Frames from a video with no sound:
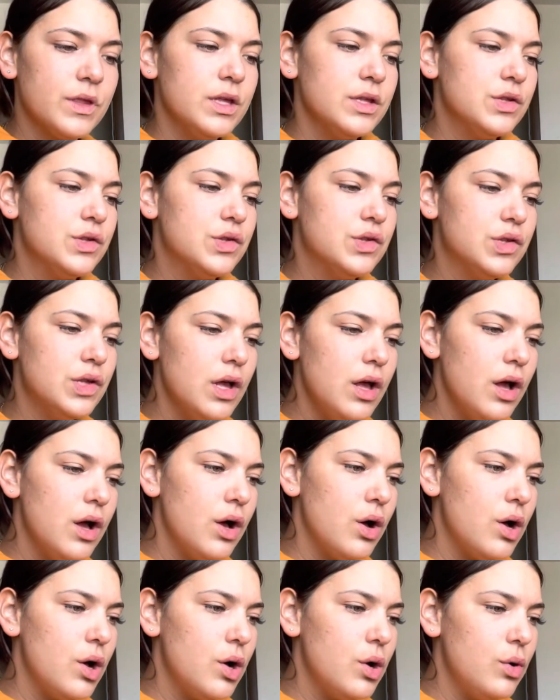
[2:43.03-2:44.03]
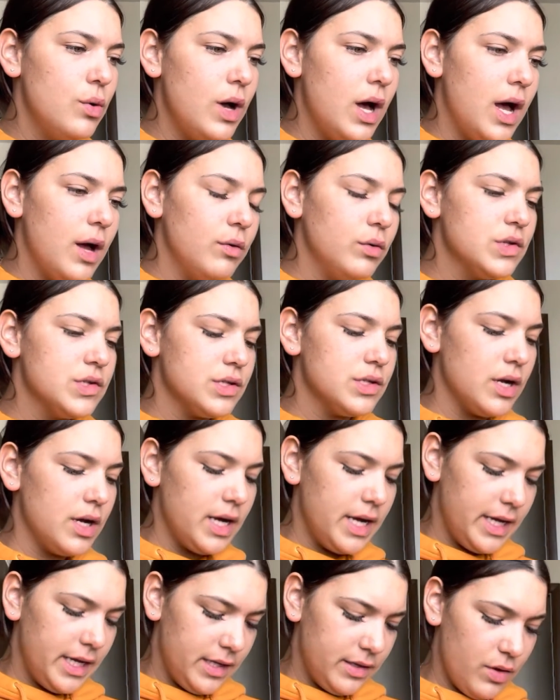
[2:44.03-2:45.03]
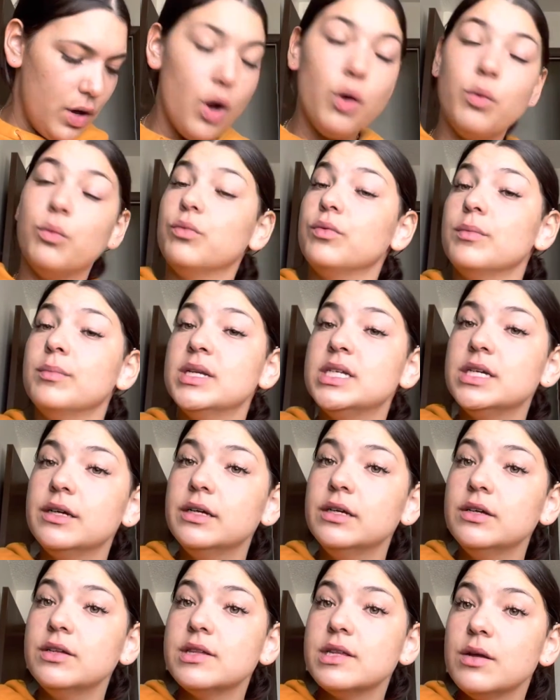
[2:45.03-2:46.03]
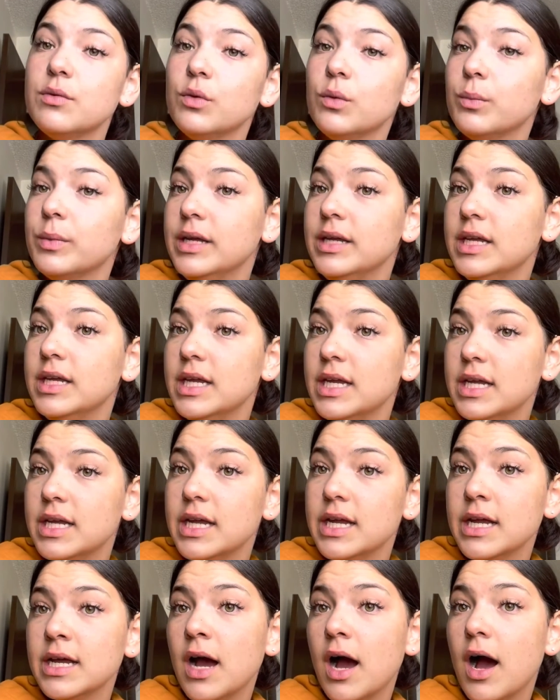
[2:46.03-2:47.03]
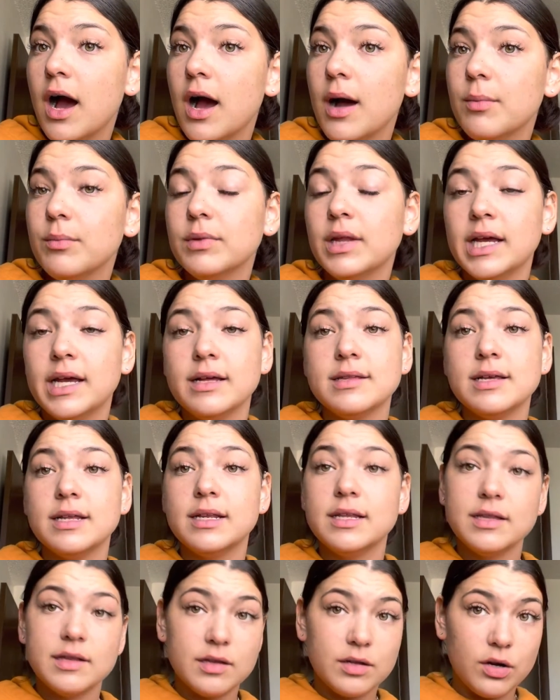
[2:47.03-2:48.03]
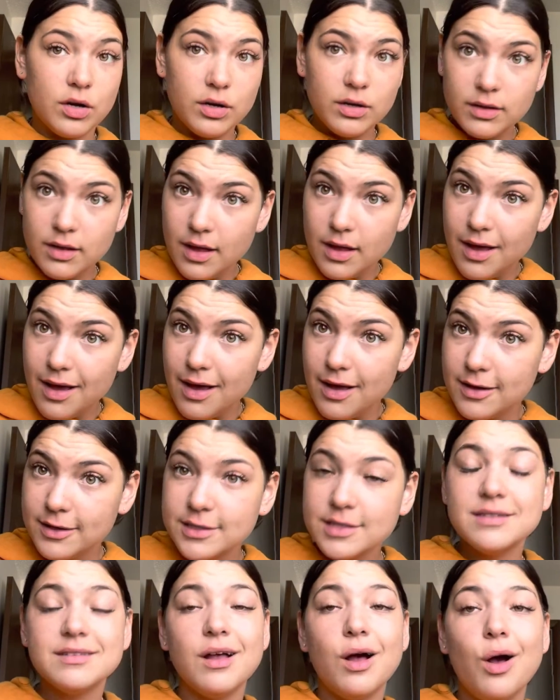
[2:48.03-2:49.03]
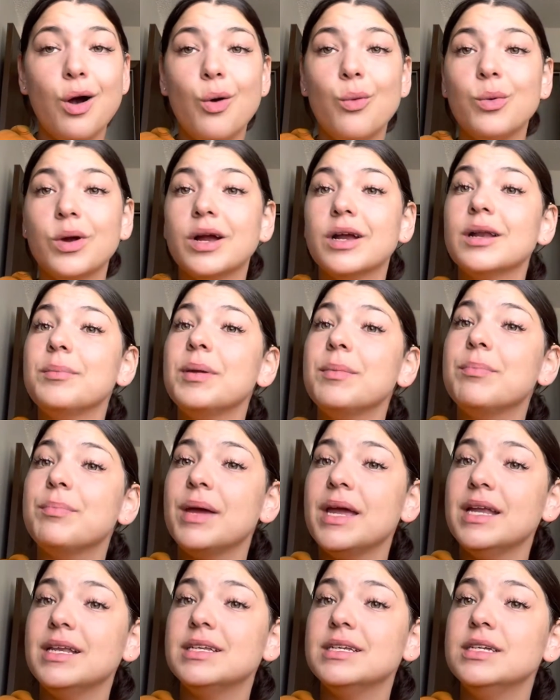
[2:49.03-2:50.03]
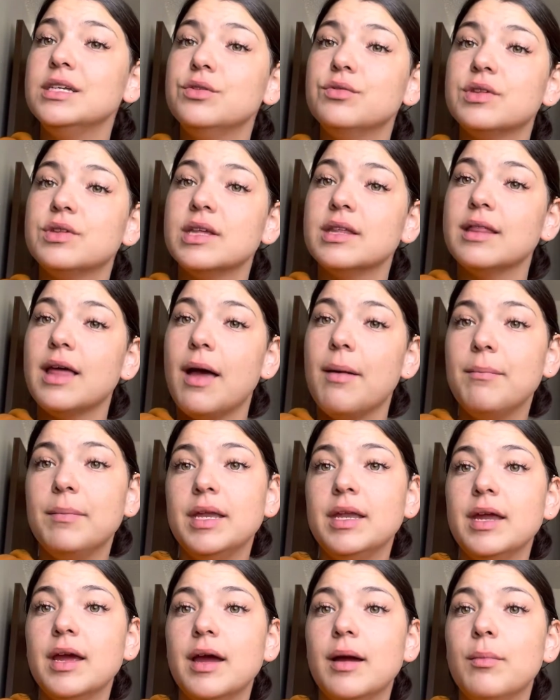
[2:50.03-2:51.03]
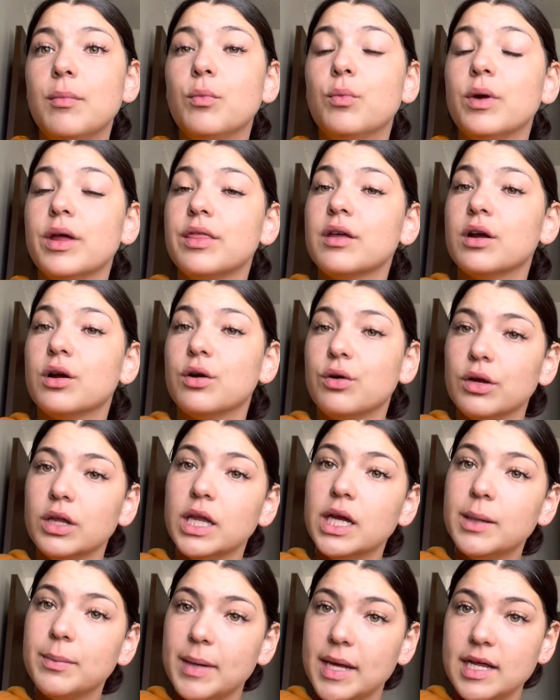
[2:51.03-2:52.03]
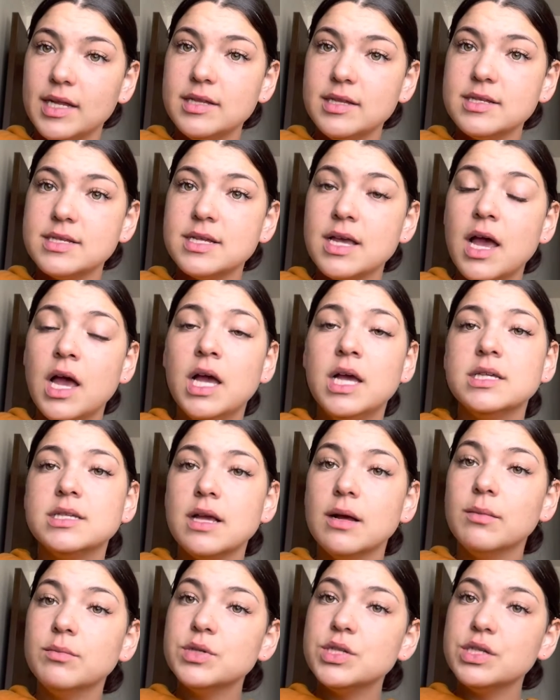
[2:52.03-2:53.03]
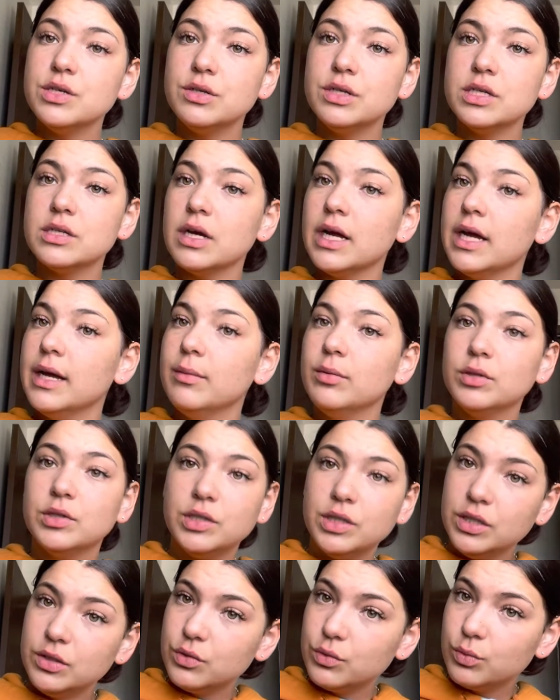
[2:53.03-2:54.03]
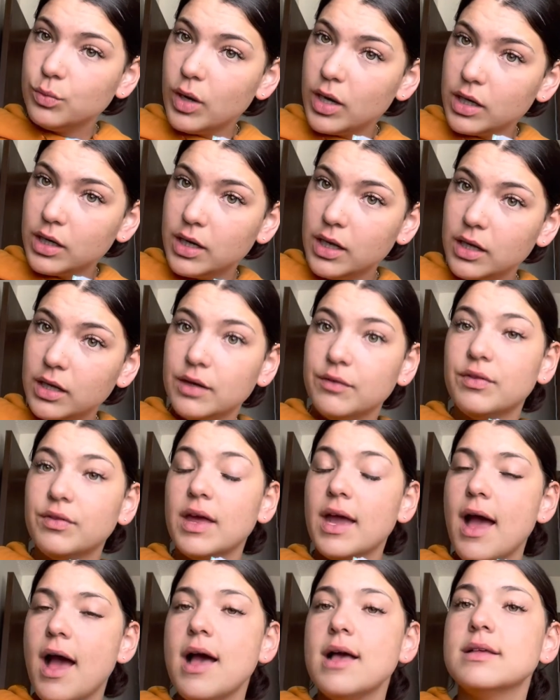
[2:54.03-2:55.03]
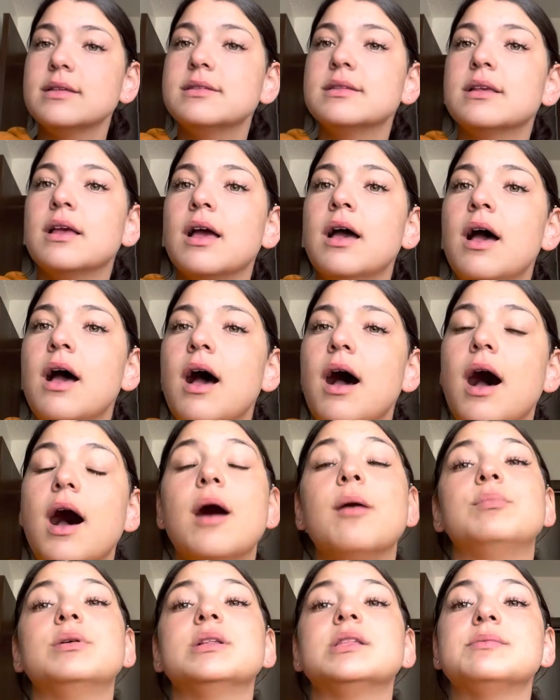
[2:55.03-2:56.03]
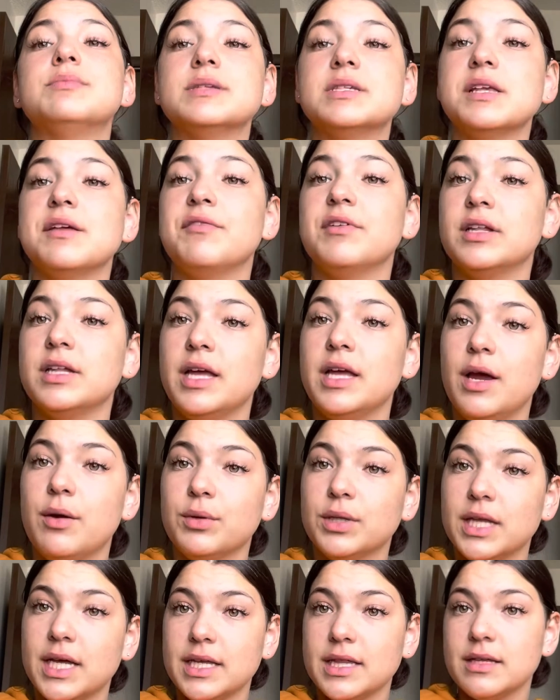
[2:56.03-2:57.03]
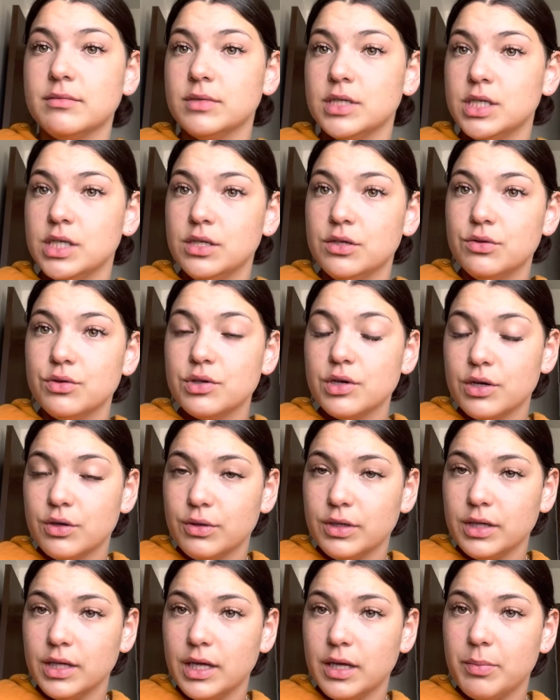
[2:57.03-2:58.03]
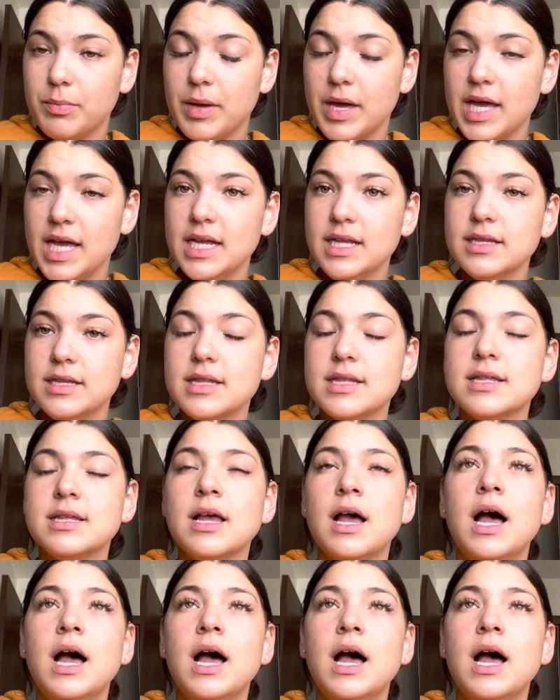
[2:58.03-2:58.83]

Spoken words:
So I will start, I guess. The materials they will be needing, like I said, is in our class. So we're going to be painting using that medium with acrylic paints. Some students are able to use watercolor if they ask, but specifically I would like them to use acrylic paints.